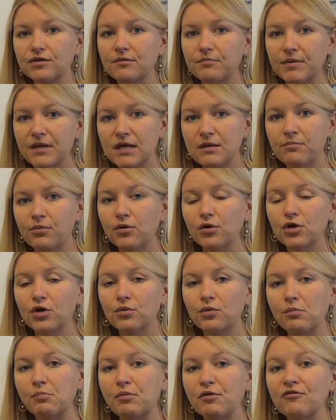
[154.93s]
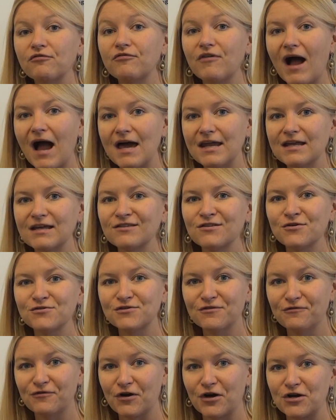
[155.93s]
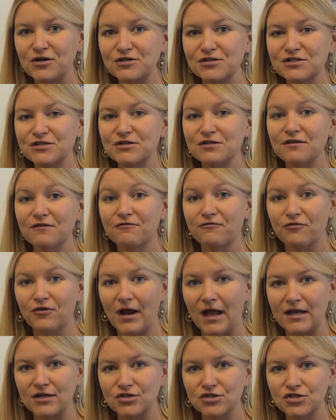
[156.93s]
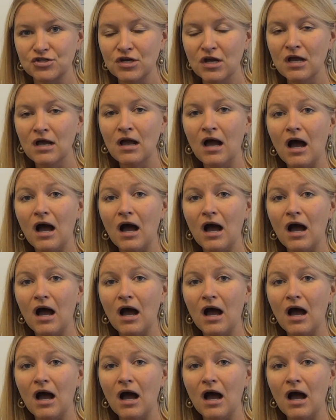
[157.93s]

the people who were providing those furs to the French.